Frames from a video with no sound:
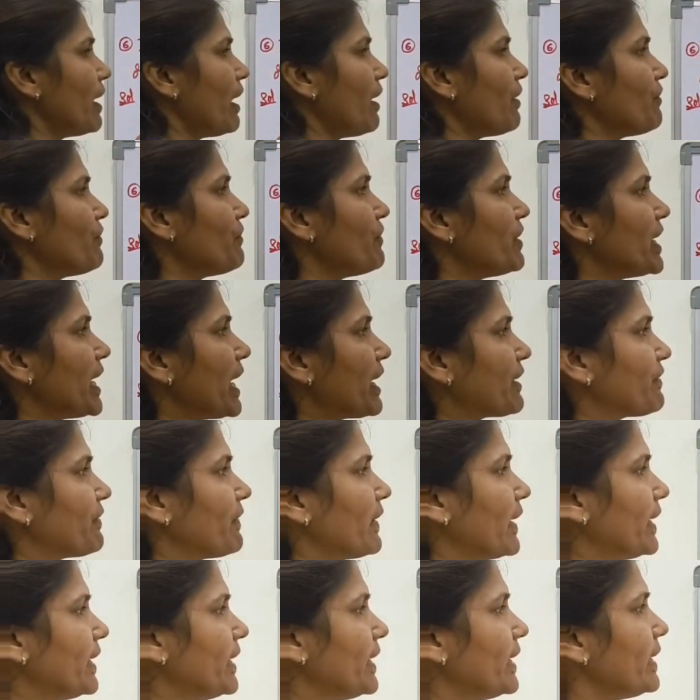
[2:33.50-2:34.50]
now we are
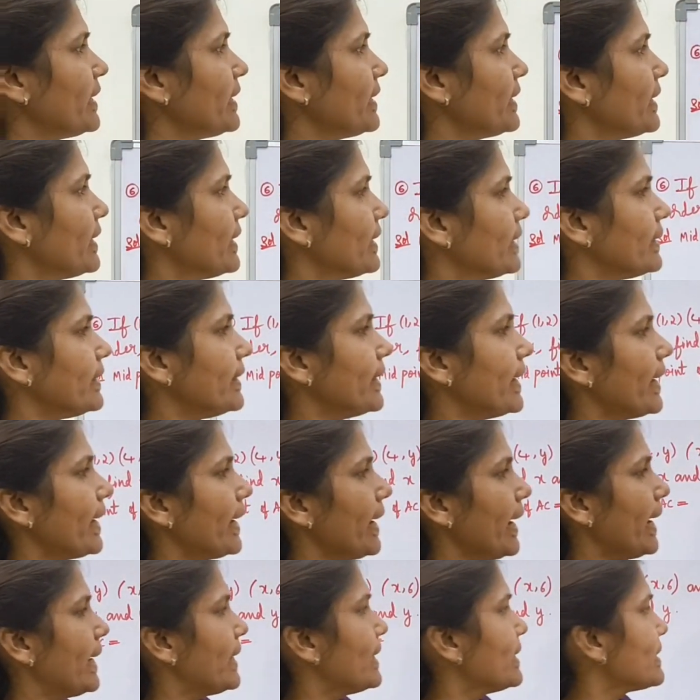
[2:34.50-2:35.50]
finding
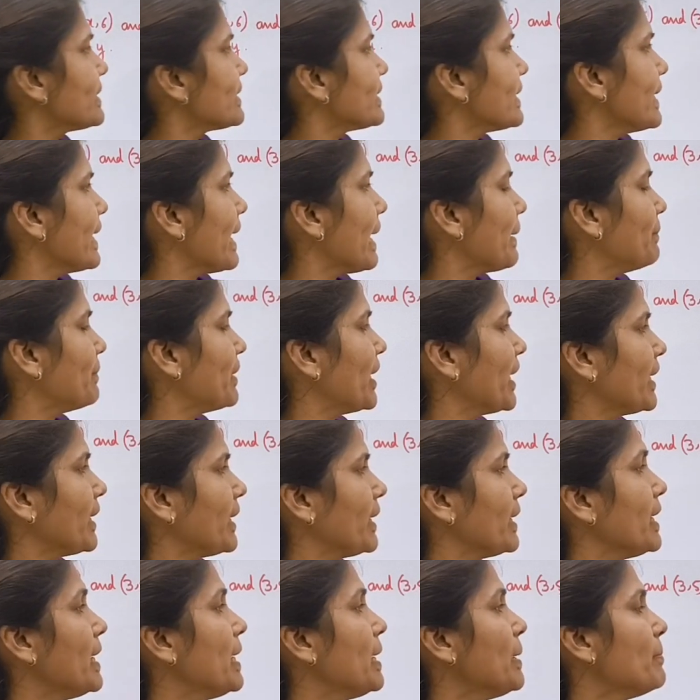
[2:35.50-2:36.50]
A and C I am
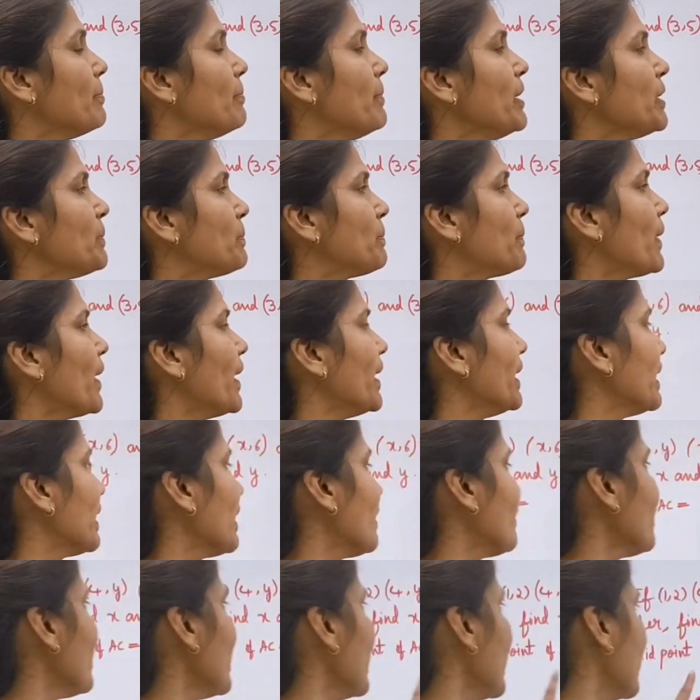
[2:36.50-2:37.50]
taking. Midpoint
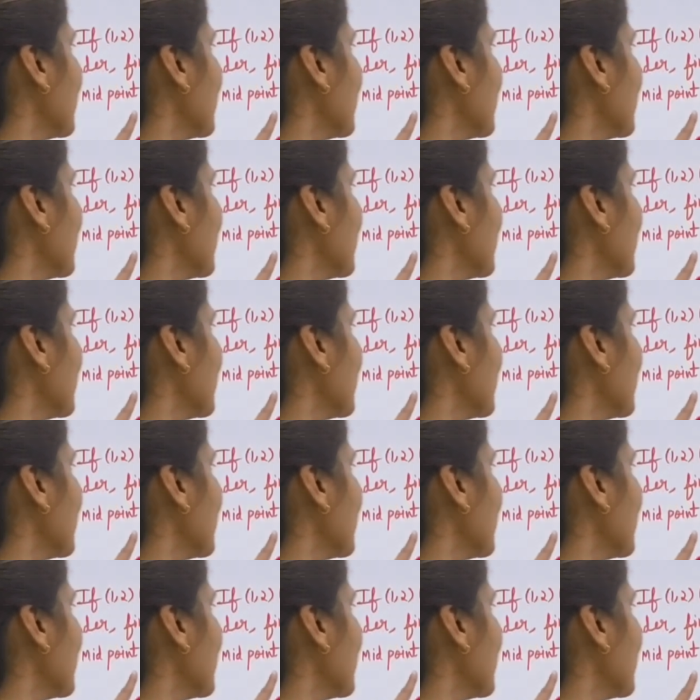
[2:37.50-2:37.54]
of